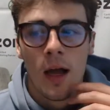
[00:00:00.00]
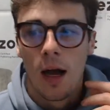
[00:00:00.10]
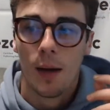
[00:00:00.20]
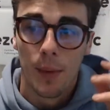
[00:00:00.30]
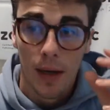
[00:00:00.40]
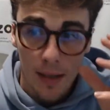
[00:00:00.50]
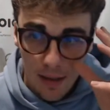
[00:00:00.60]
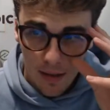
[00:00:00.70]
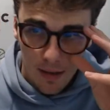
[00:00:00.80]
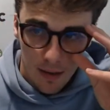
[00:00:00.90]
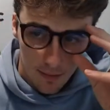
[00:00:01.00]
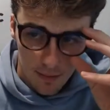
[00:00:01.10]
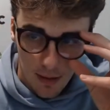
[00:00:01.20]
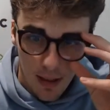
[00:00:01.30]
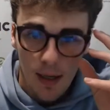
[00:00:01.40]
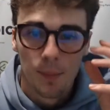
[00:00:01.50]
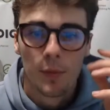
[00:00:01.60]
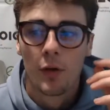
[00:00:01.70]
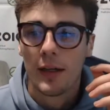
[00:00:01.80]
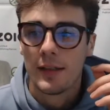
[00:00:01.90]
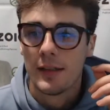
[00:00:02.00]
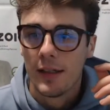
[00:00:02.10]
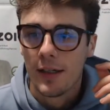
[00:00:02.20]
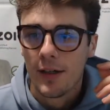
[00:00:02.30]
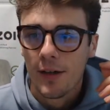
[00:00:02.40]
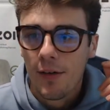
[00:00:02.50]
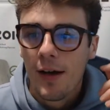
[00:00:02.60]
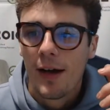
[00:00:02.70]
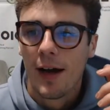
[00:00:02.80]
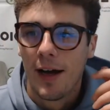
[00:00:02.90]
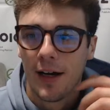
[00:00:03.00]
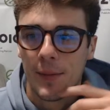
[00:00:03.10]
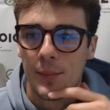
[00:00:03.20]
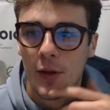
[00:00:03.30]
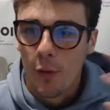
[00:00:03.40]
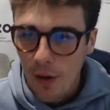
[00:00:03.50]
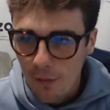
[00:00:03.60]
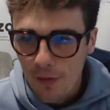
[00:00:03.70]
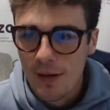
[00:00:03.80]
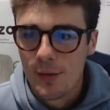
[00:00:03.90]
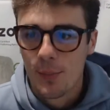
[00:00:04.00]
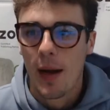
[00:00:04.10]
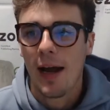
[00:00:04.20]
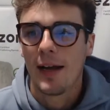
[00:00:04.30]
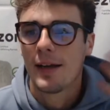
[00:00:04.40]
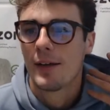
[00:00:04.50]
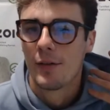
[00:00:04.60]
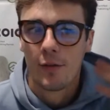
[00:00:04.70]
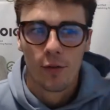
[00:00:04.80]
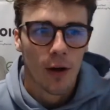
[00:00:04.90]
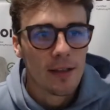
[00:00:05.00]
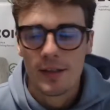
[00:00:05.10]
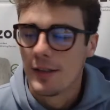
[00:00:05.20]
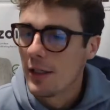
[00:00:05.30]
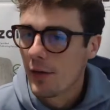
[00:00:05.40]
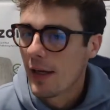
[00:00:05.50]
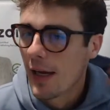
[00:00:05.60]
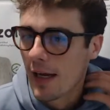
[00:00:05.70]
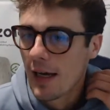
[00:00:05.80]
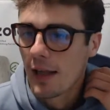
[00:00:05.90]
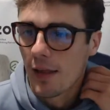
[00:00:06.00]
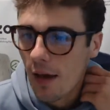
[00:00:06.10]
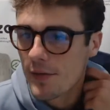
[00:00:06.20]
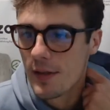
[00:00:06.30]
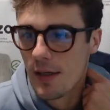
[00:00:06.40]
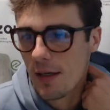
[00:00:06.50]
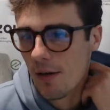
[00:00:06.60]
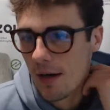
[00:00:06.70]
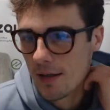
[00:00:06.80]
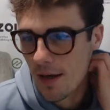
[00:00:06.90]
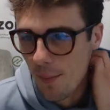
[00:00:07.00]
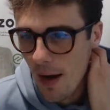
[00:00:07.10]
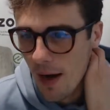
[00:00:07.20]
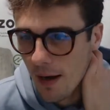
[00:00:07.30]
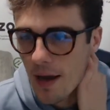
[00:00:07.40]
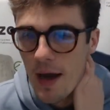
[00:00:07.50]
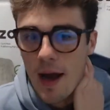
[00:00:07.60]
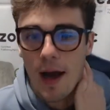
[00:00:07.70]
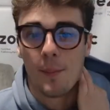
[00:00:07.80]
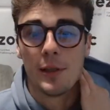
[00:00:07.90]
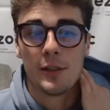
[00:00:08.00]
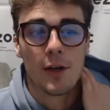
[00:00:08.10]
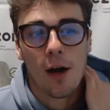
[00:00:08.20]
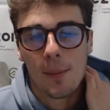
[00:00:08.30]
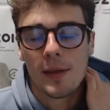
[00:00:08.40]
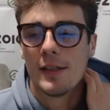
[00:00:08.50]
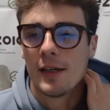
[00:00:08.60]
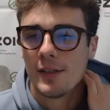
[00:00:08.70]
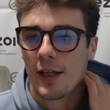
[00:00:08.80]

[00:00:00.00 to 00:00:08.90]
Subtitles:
Anita, great to see you. Queffy's back. Great to see you again. I love seeing you guys come back. Mr. Hobbies says